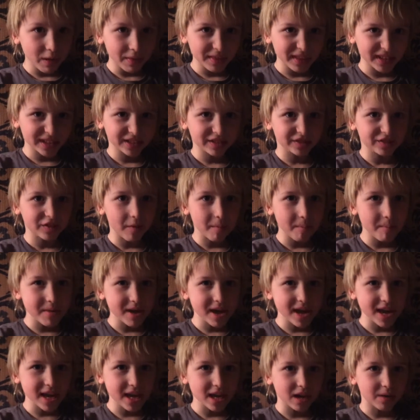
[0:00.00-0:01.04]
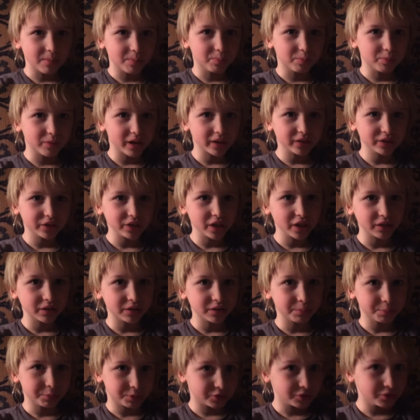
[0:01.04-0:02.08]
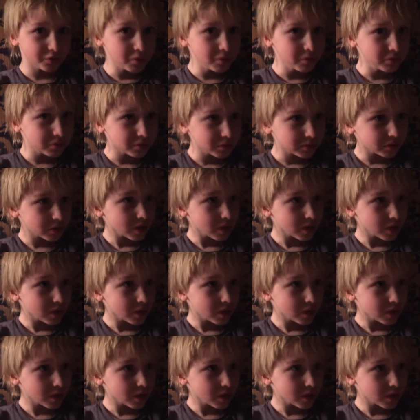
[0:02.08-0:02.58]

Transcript: They this me in a precious suit,